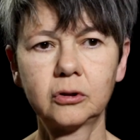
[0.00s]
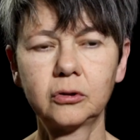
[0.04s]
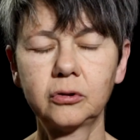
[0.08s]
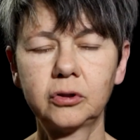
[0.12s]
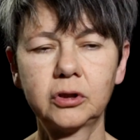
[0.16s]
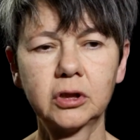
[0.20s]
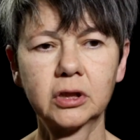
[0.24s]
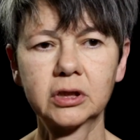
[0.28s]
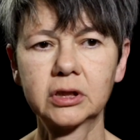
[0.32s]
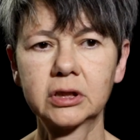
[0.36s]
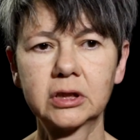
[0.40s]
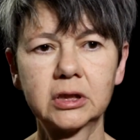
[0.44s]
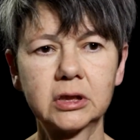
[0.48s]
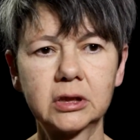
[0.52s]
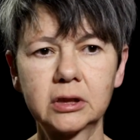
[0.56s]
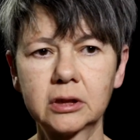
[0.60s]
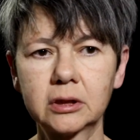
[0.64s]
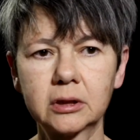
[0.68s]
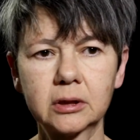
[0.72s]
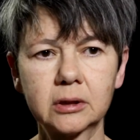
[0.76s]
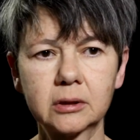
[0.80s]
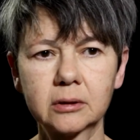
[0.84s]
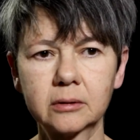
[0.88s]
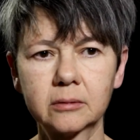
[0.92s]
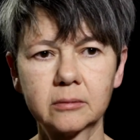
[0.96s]
just
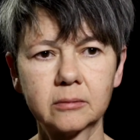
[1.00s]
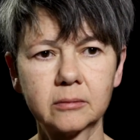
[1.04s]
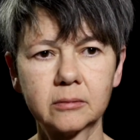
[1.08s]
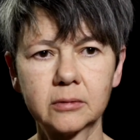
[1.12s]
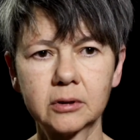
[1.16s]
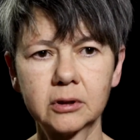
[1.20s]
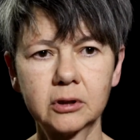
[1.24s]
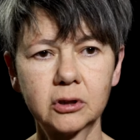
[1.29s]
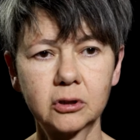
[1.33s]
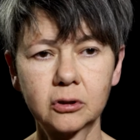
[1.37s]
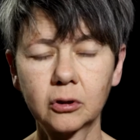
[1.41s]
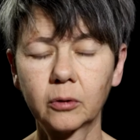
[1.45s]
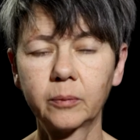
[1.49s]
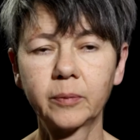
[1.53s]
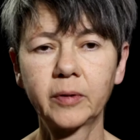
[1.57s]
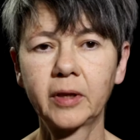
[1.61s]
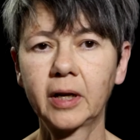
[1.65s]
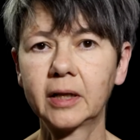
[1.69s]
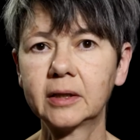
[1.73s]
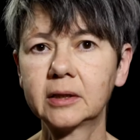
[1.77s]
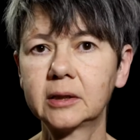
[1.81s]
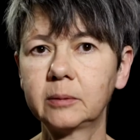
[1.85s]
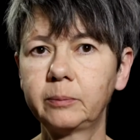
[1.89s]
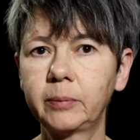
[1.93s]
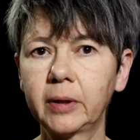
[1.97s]
stop
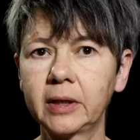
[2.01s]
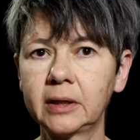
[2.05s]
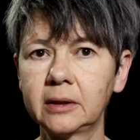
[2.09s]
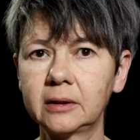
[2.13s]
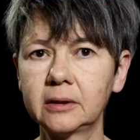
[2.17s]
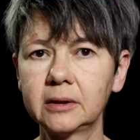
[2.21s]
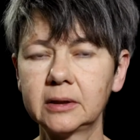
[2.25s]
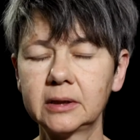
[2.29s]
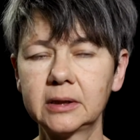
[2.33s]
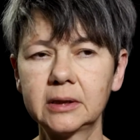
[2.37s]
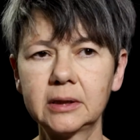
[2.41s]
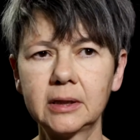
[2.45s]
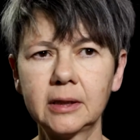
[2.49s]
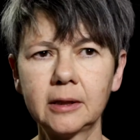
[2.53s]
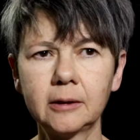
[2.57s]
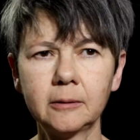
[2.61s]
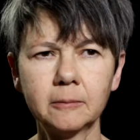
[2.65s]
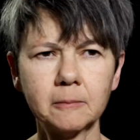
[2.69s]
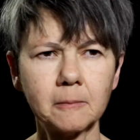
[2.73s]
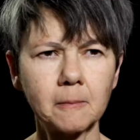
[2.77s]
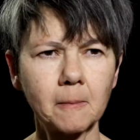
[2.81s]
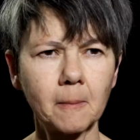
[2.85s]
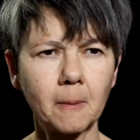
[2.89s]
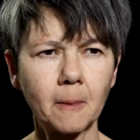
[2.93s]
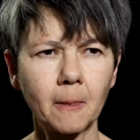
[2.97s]
that dependency
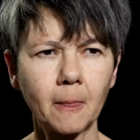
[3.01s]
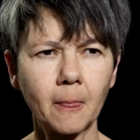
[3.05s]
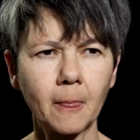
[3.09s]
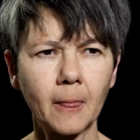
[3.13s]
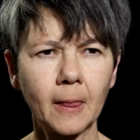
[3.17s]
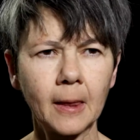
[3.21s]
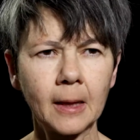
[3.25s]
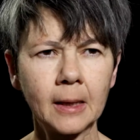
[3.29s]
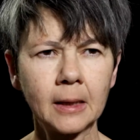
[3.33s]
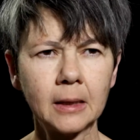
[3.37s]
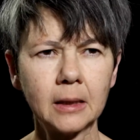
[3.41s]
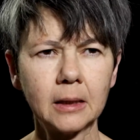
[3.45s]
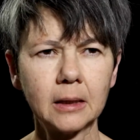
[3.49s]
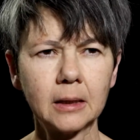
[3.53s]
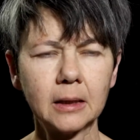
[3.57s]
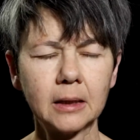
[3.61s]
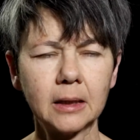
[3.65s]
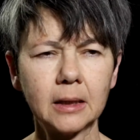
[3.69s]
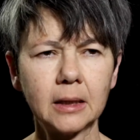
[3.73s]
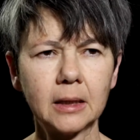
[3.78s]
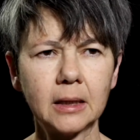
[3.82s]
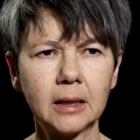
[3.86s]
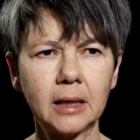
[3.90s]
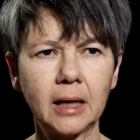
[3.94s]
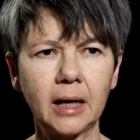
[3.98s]

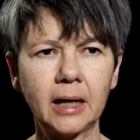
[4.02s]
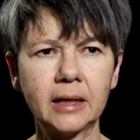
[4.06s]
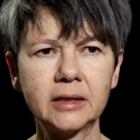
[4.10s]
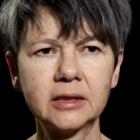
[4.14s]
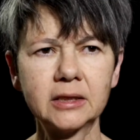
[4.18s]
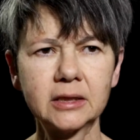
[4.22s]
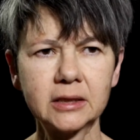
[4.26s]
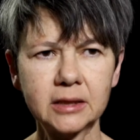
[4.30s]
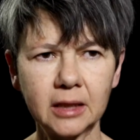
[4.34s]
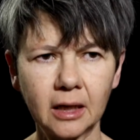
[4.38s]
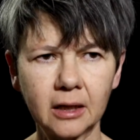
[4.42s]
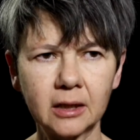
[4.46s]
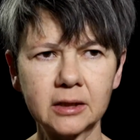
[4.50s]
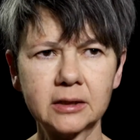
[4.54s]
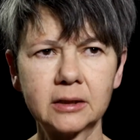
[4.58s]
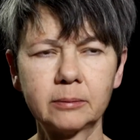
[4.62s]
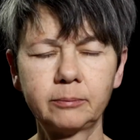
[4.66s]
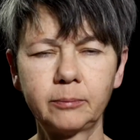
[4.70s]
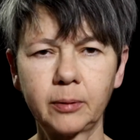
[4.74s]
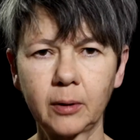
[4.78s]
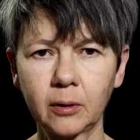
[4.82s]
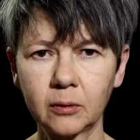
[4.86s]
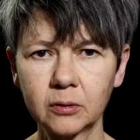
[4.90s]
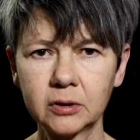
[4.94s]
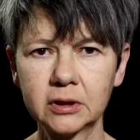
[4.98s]
and start a
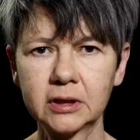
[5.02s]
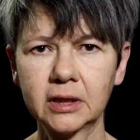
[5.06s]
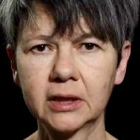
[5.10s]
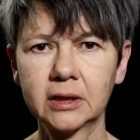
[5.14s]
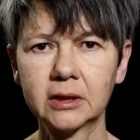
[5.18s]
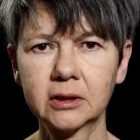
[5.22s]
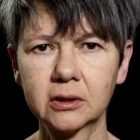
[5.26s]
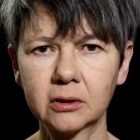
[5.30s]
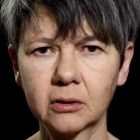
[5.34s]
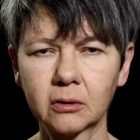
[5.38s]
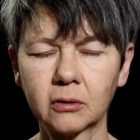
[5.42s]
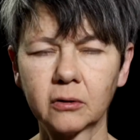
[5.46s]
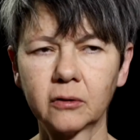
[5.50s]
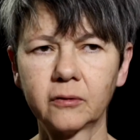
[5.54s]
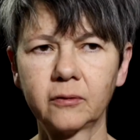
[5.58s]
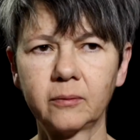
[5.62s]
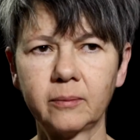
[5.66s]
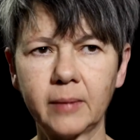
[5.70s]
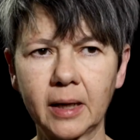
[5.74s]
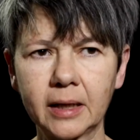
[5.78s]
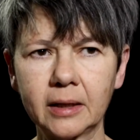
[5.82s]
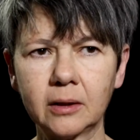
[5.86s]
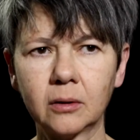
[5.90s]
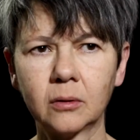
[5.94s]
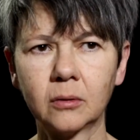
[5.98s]
process of
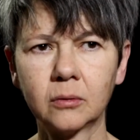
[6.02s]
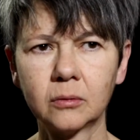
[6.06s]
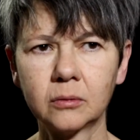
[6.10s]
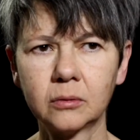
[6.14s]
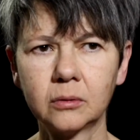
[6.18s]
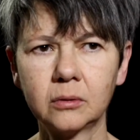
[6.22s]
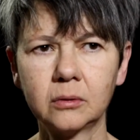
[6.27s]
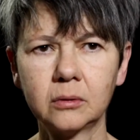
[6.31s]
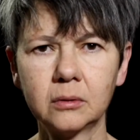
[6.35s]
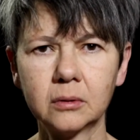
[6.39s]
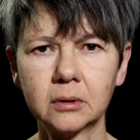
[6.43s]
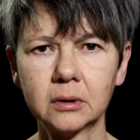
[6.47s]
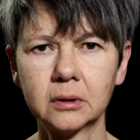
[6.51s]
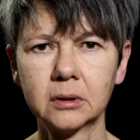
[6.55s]
my own